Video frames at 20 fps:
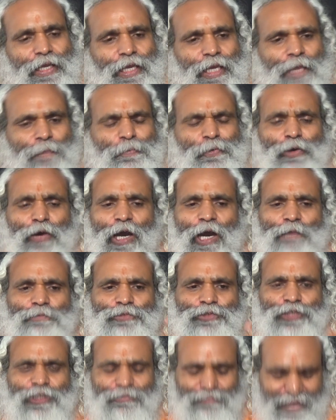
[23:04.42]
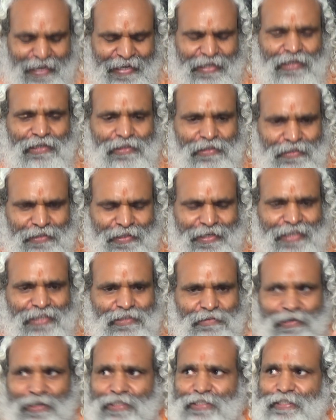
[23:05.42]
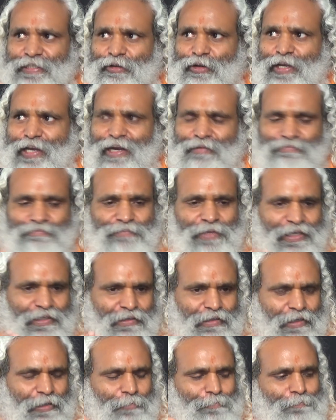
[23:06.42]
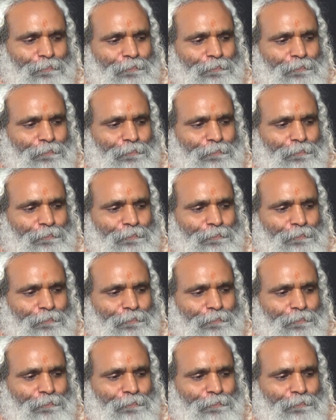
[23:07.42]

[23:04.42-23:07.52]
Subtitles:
If you observe mind, in the next verse it will come further.